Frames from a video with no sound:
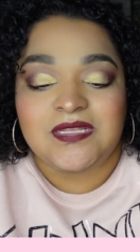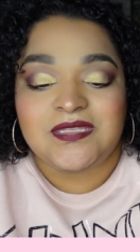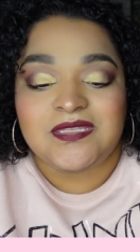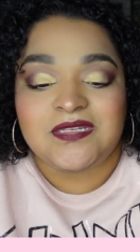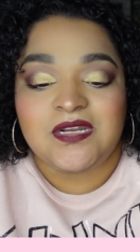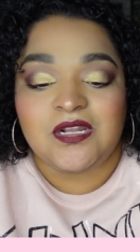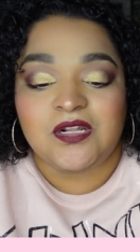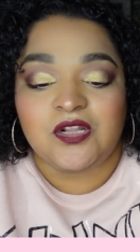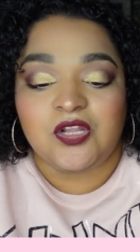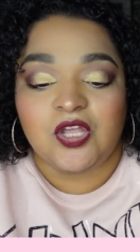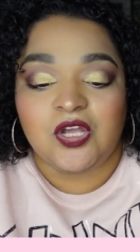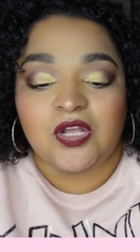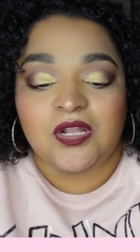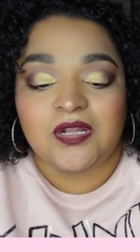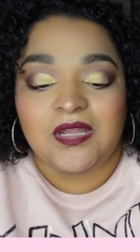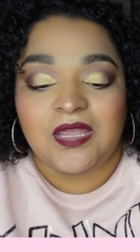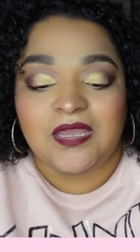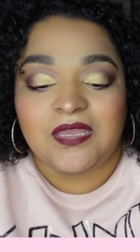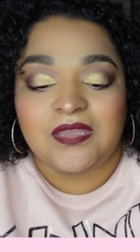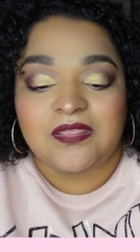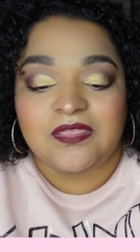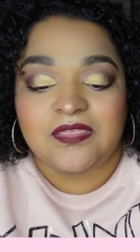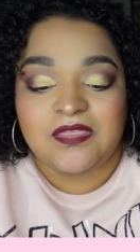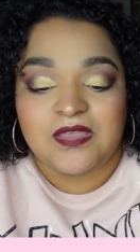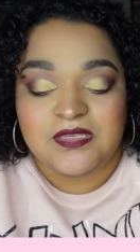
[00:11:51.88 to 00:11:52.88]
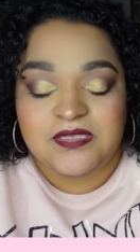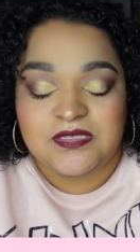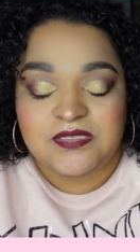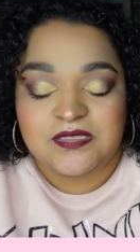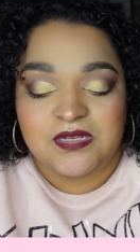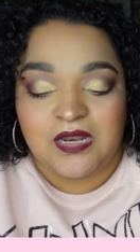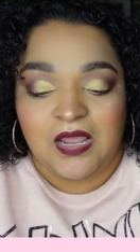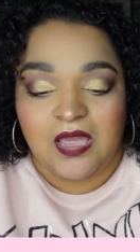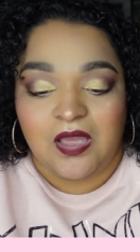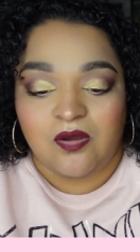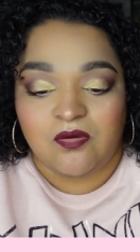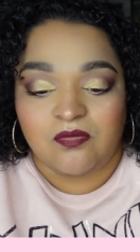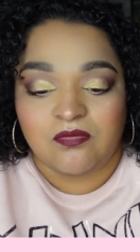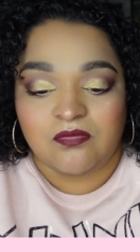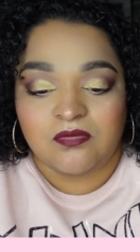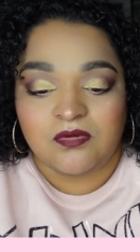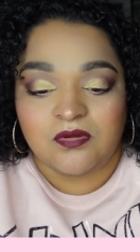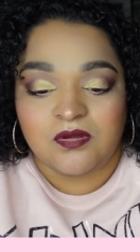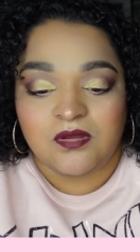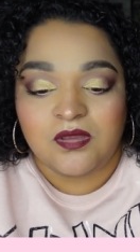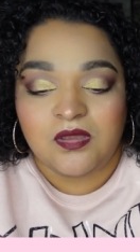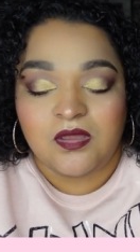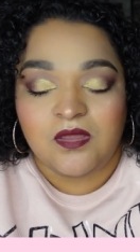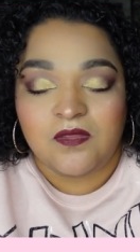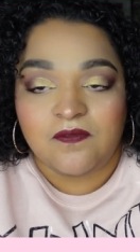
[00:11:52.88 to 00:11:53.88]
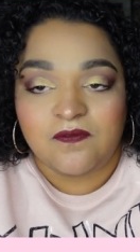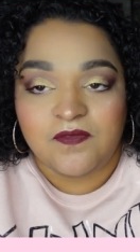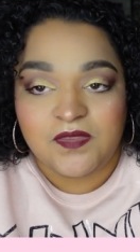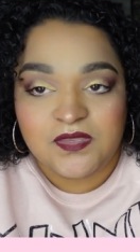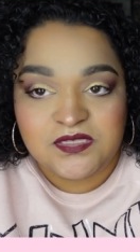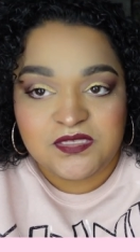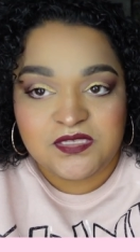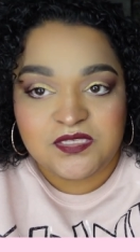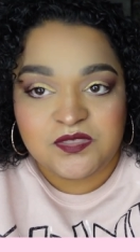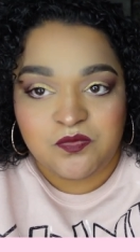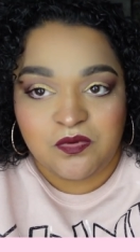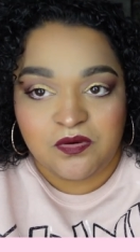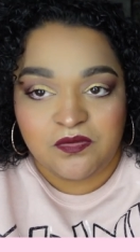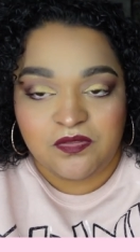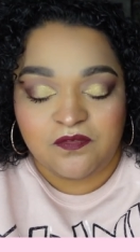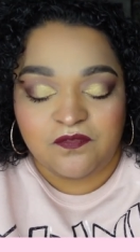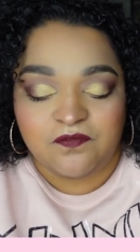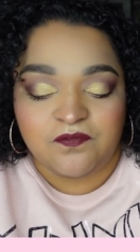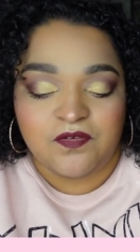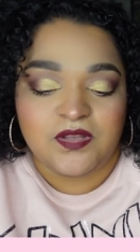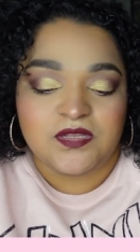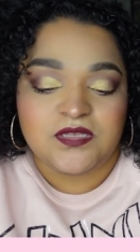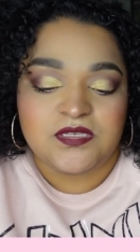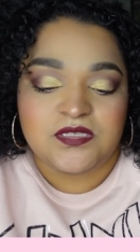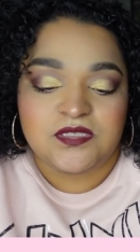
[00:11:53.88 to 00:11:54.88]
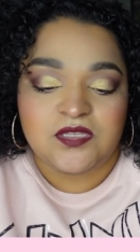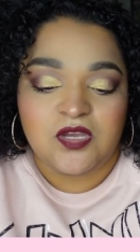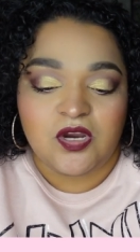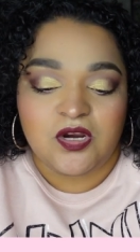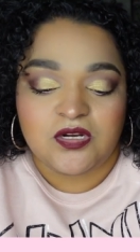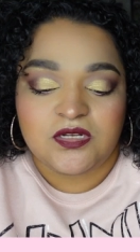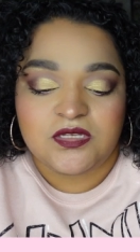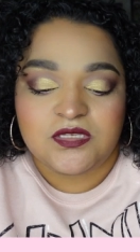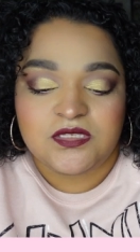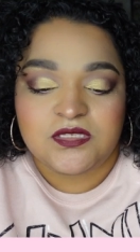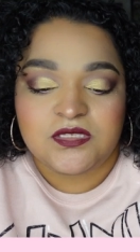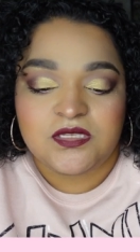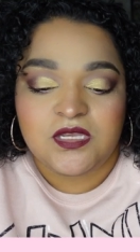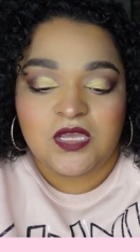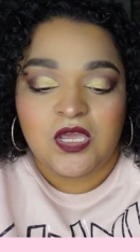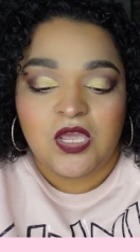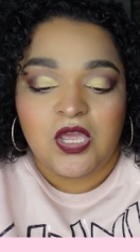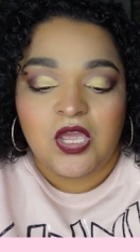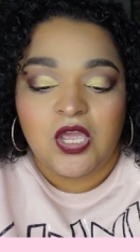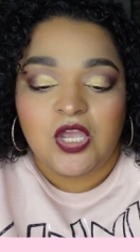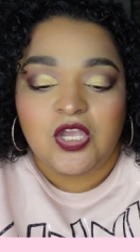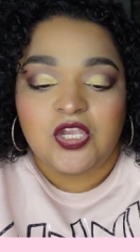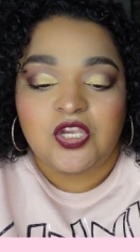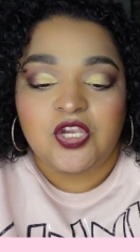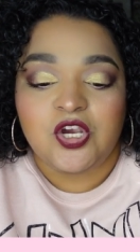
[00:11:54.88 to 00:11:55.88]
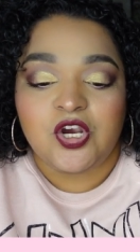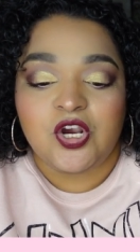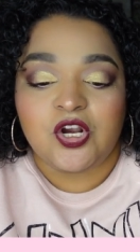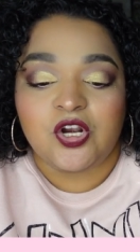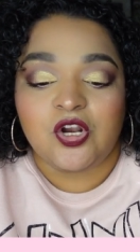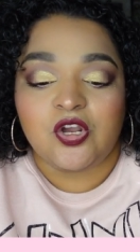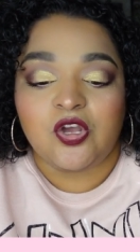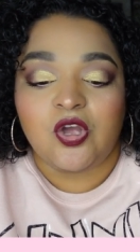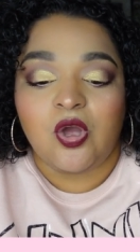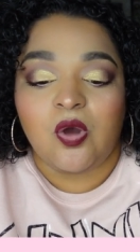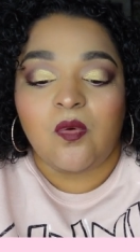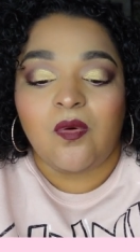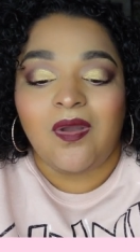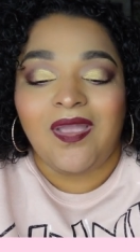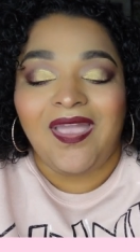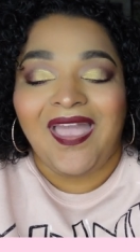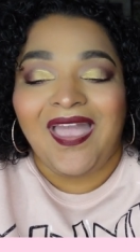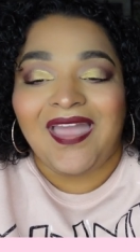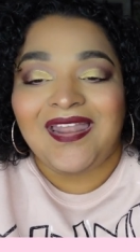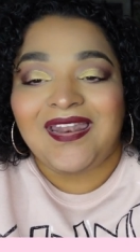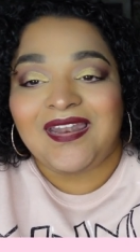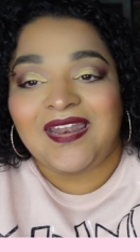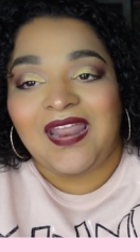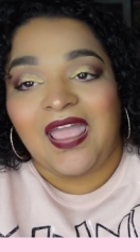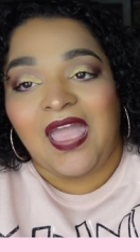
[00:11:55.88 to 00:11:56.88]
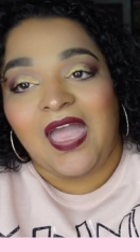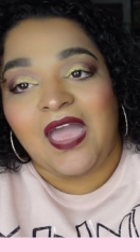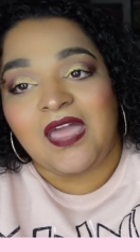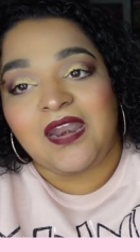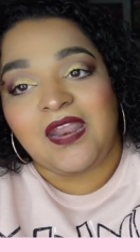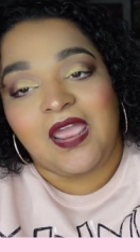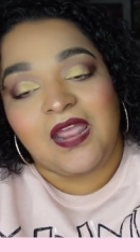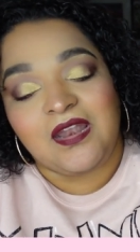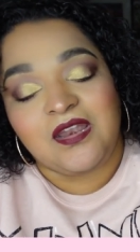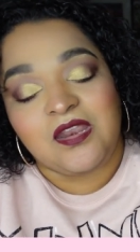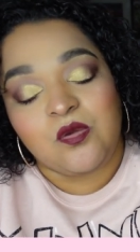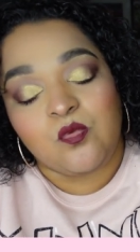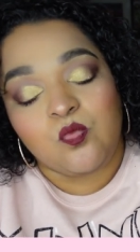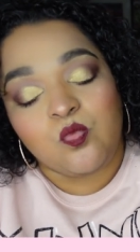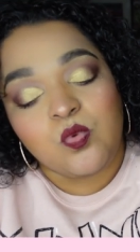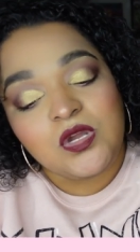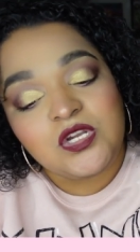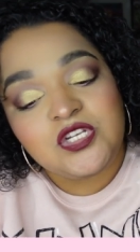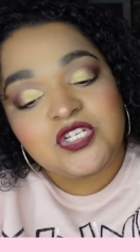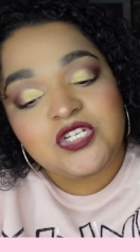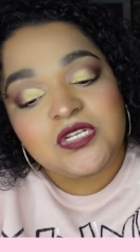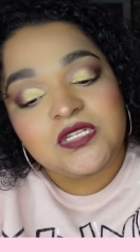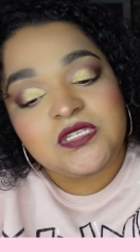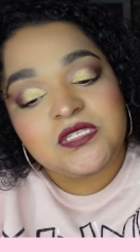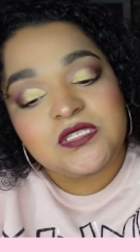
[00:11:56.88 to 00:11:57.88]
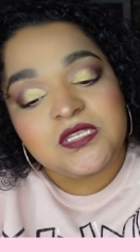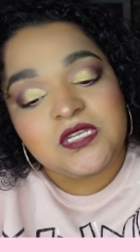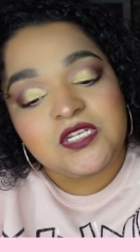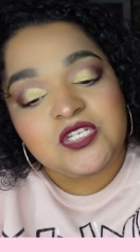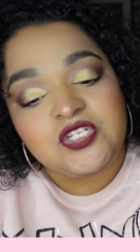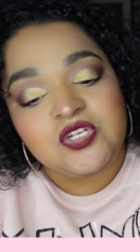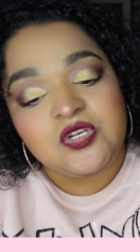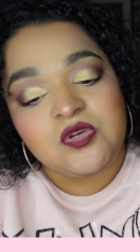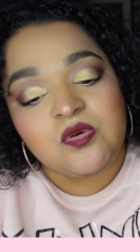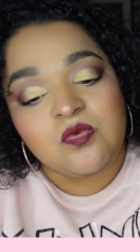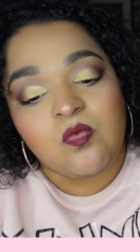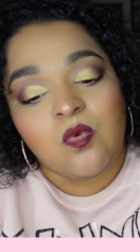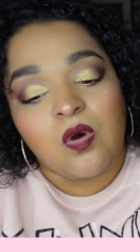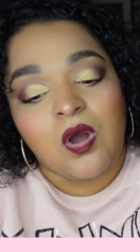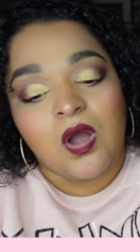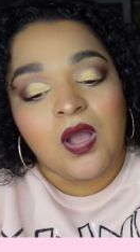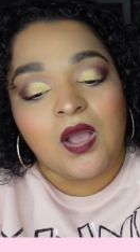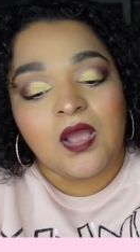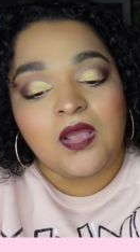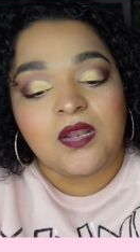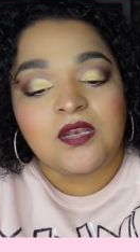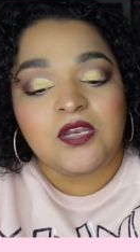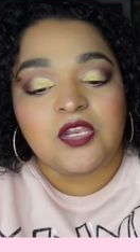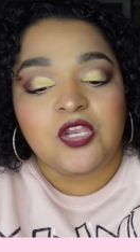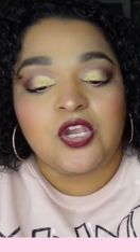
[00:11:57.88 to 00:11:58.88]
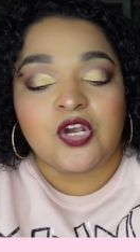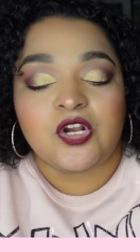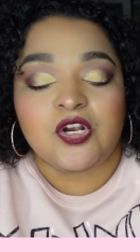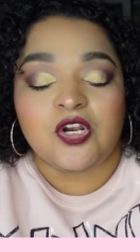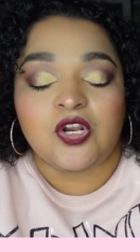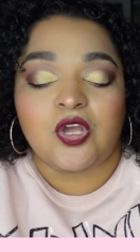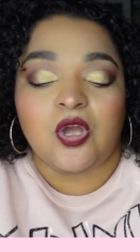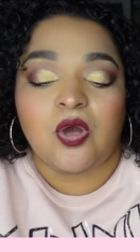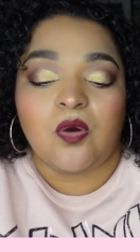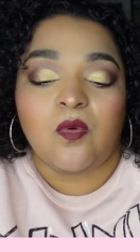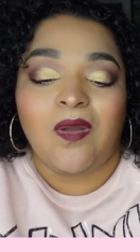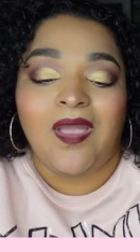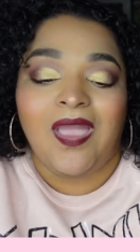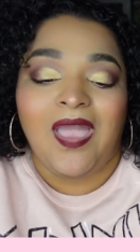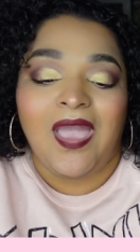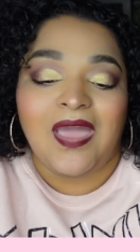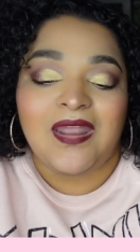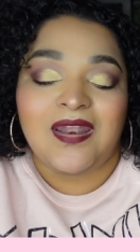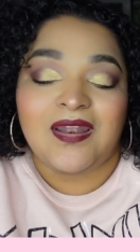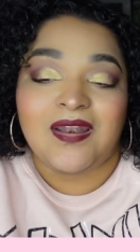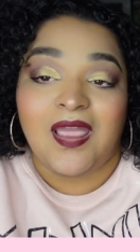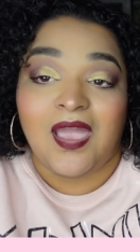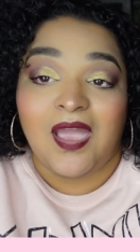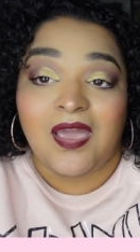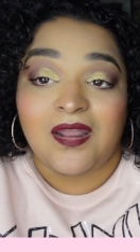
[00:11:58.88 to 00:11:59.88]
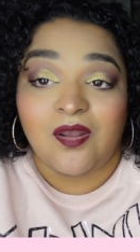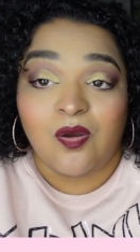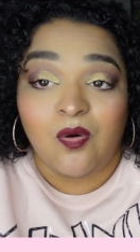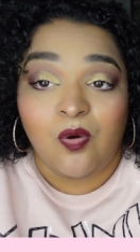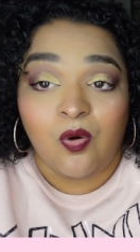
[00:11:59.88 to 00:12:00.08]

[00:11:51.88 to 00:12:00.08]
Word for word: It's gonna look like this now. This is where the fun starts. You're gonna go ahead and add any widgets that you want. You're gonna go ahead and add a